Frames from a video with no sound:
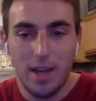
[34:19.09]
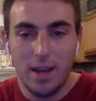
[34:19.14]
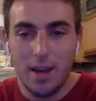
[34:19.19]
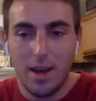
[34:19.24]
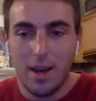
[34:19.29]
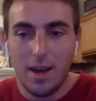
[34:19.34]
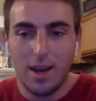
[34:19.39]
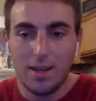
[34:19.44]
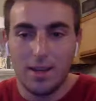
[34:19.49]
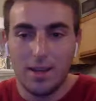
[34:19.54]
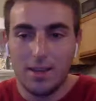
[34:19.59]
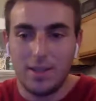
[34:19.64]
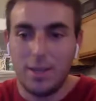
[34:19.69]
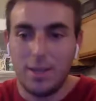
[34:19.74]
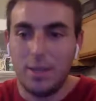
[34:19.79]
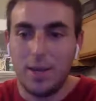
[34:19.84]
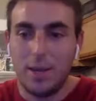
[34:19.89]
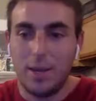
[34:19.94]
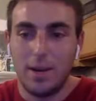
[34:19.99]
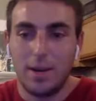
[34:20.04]
And
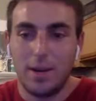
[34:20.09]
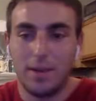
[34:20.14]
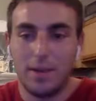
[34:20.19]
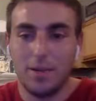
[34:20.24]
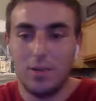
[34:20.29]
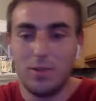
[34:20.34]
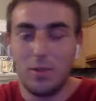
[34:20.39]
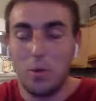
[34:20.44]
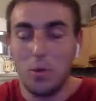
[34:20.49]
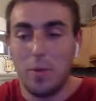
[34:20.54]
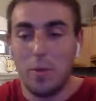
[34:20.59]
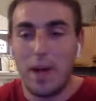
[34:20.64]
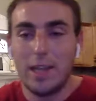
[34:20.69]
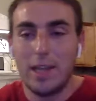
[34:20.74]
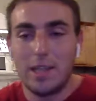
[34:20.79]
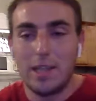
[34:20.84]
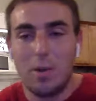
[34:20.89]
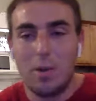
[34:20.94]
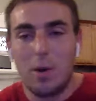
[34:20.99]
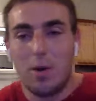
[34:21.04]
stepped on to a
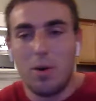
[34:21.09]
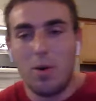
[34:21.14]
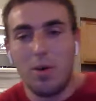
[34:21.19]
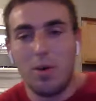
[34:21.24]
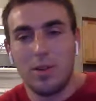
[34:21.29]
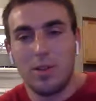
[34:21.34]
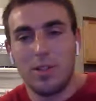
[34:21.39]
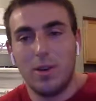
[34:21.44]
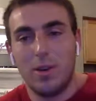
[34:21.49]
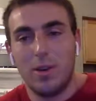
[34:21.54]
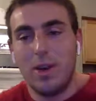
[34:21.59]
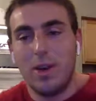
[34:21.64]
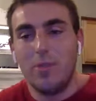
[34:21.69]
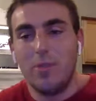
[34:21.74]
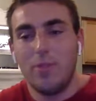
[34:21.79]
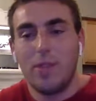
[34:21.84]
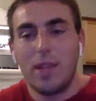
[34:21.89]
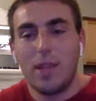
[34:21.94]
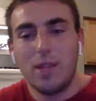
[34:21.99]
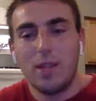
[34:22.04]
basketball court. So I don't
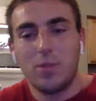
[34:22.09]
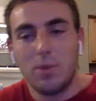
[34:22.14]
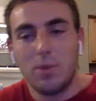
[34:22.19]
think it's really